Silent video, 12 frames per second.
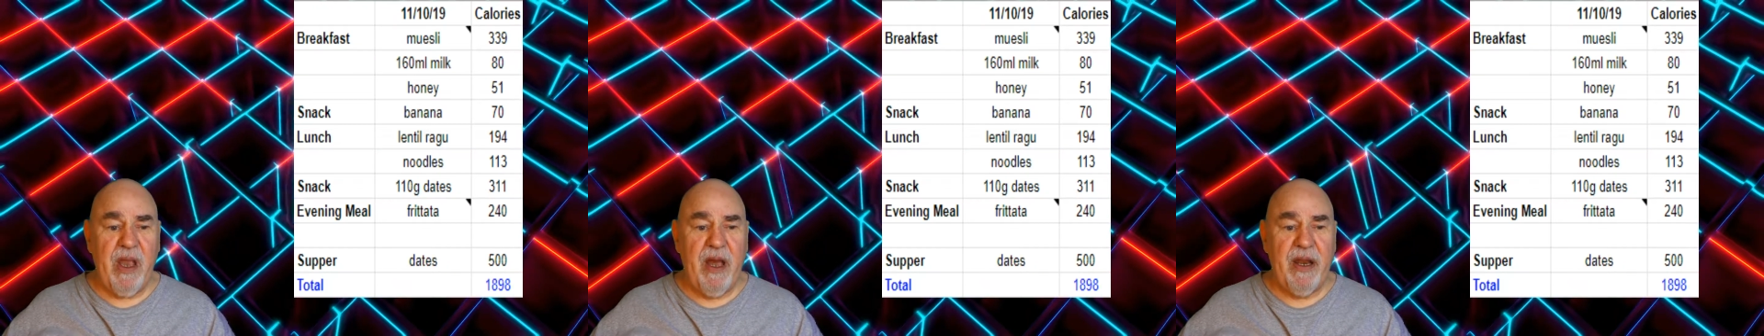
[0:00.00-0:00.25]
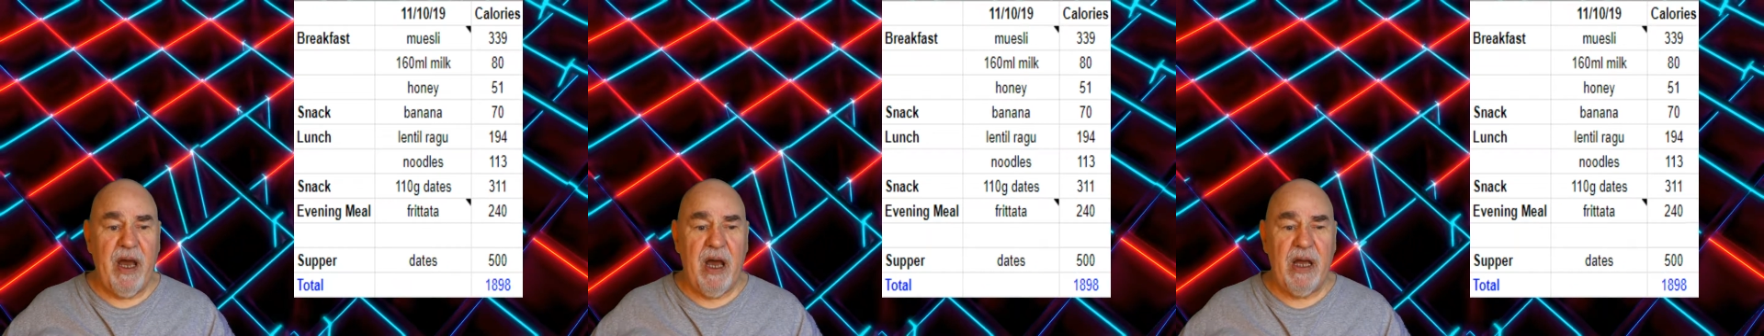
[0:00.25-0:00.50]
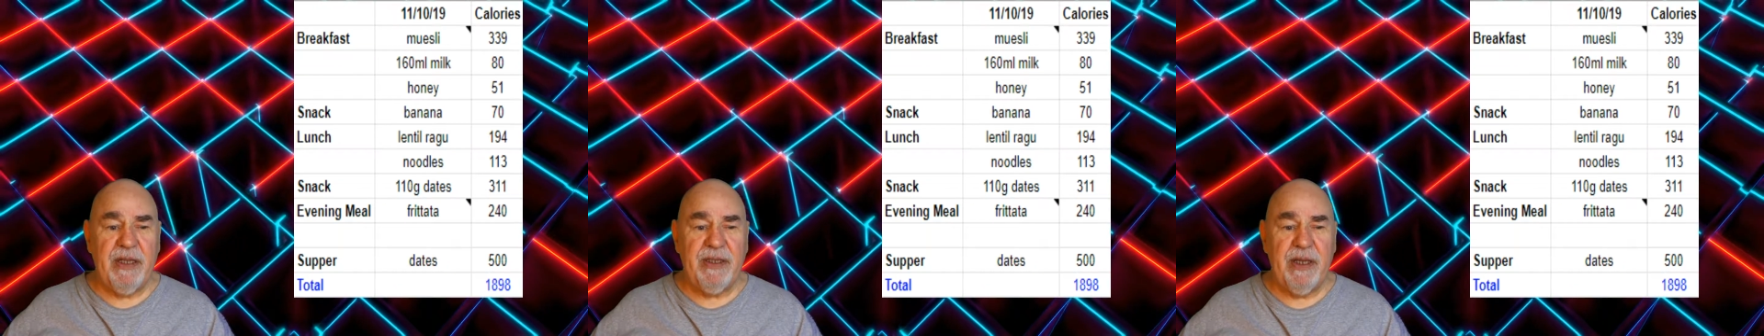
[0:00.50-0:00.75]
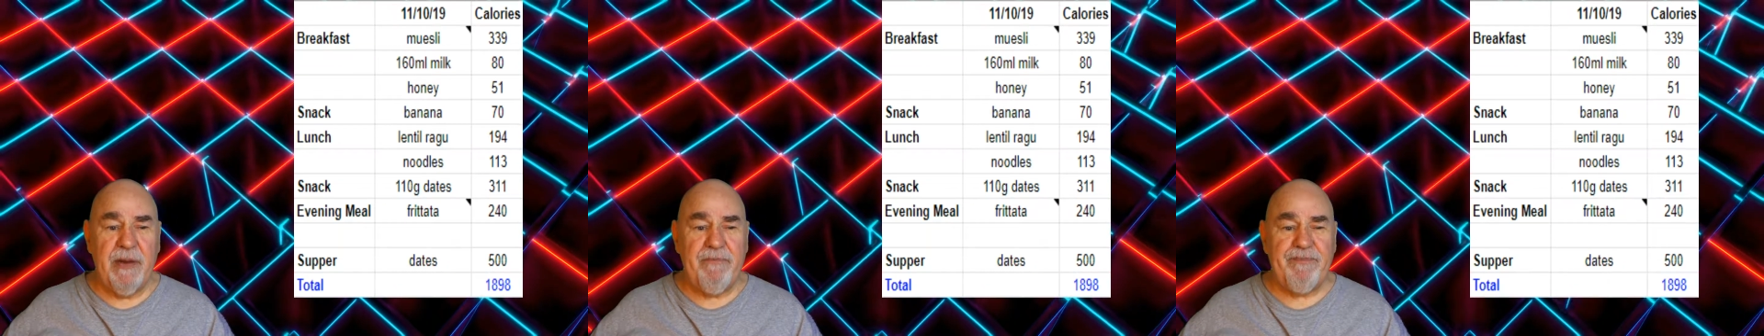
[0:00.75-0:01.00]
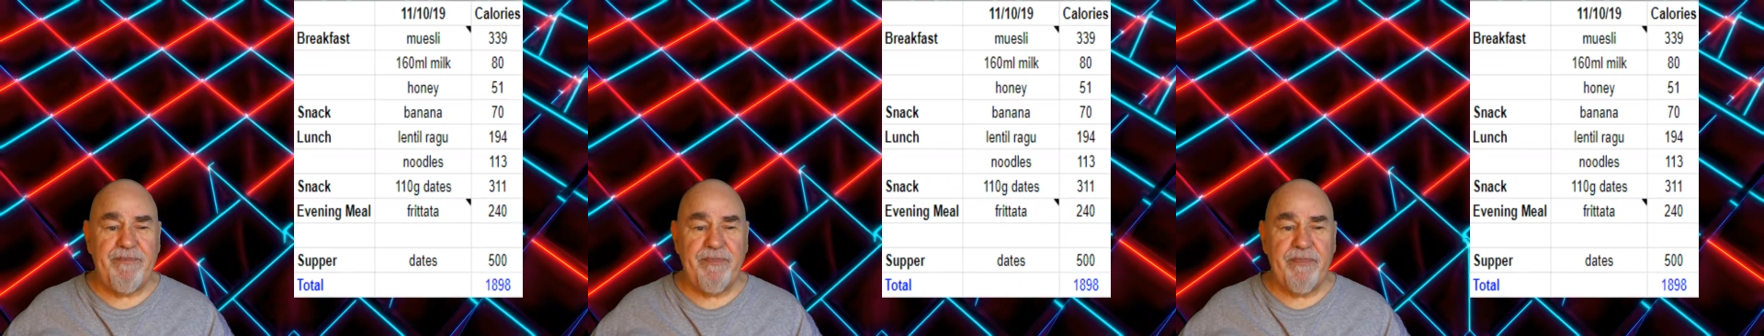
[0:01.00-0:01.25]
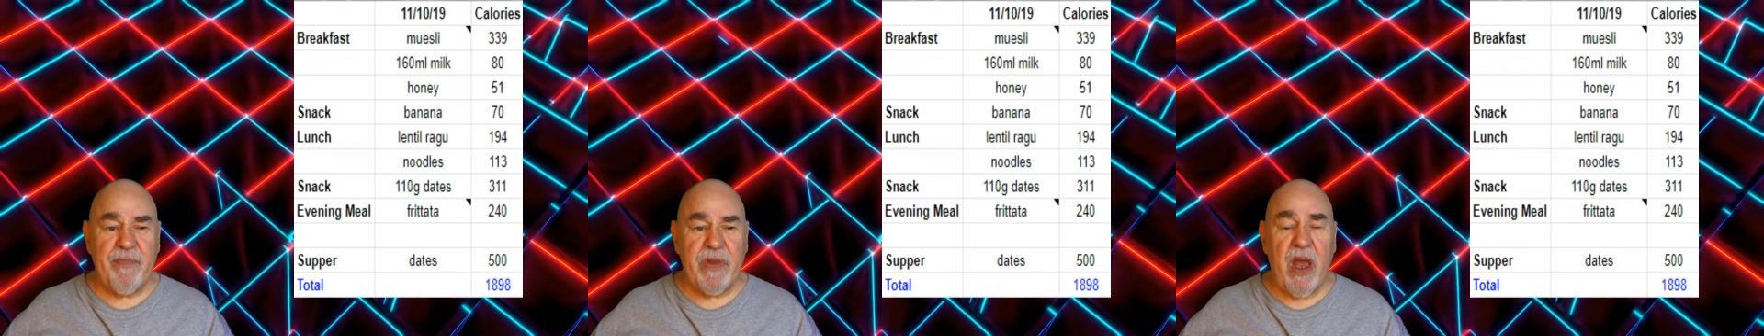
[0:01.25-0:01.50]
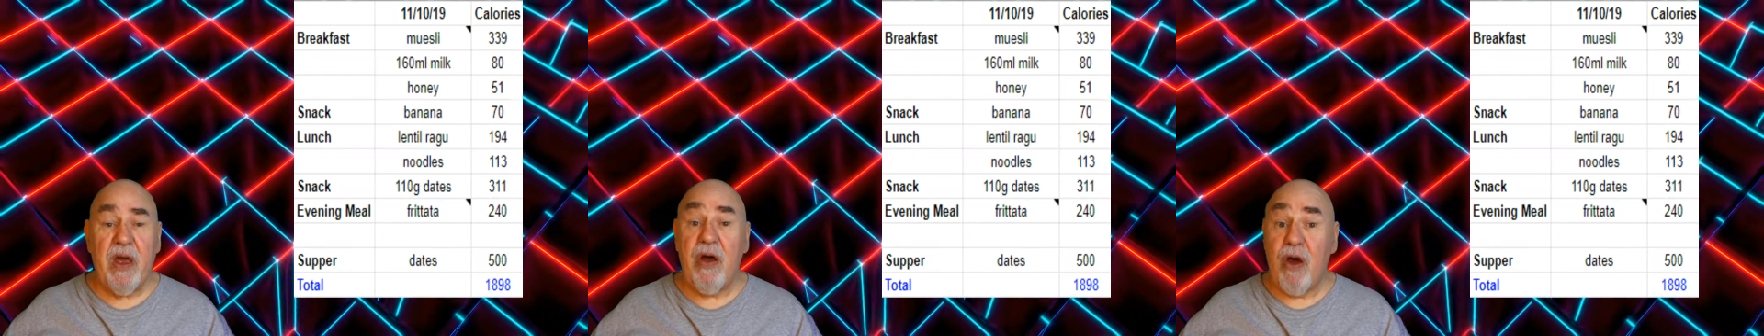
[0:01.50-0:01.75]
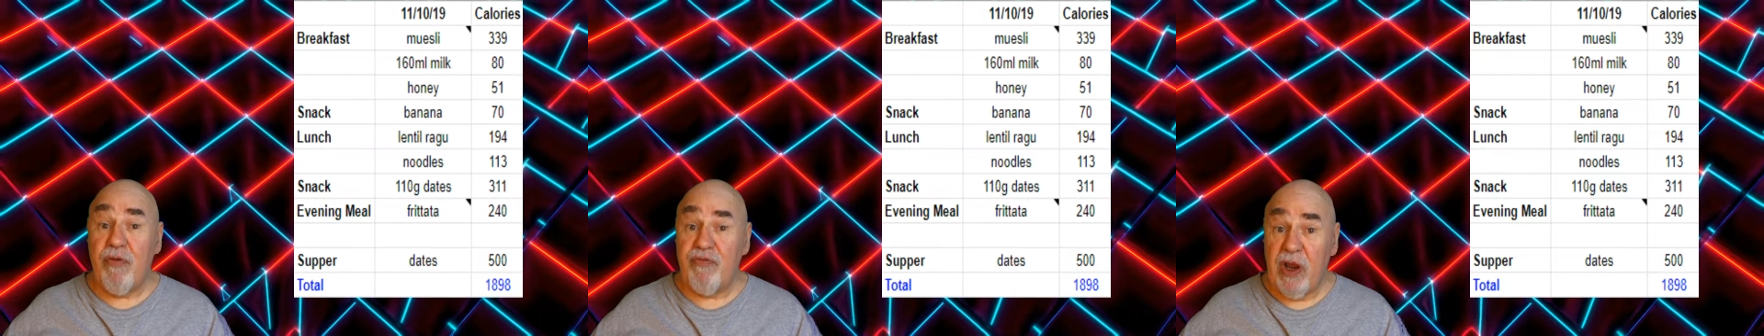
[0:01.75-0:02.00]
And I had
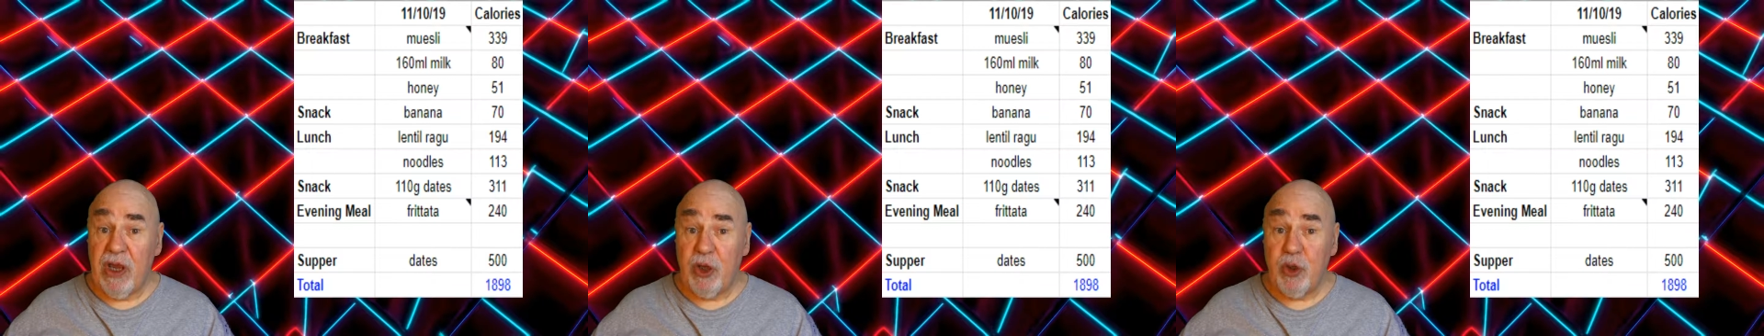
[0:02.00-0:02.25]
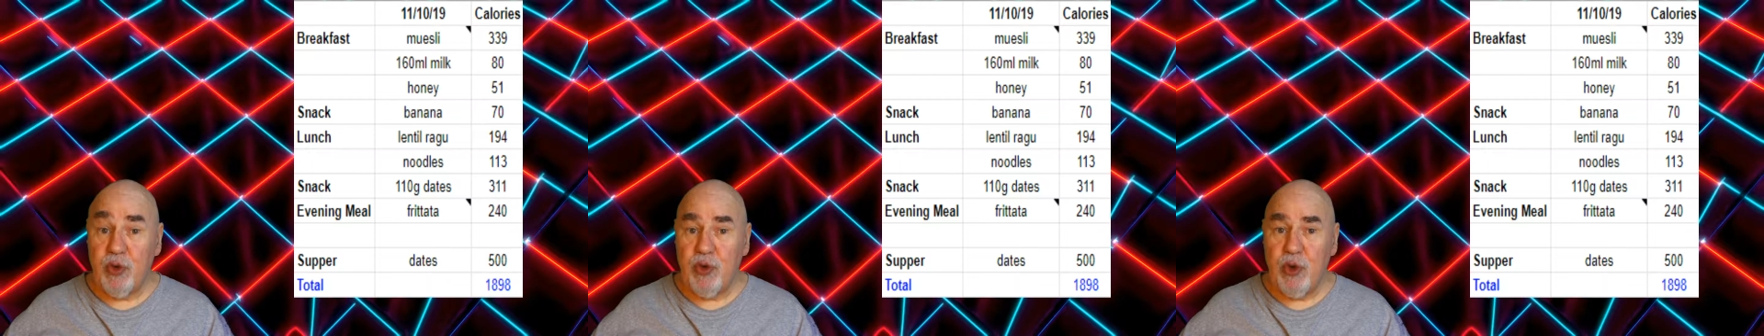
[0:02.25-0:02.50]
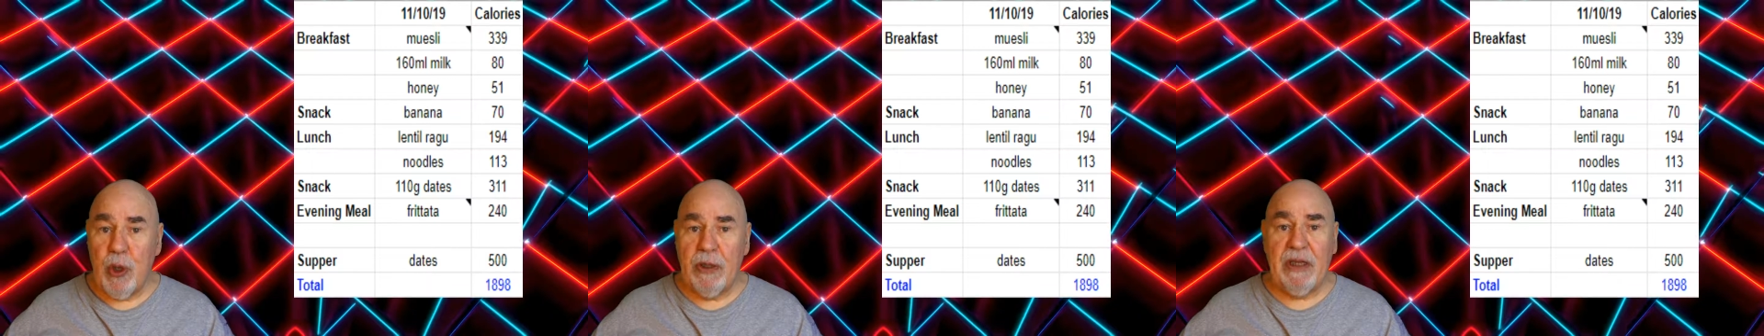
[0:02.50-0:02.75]
a ragu,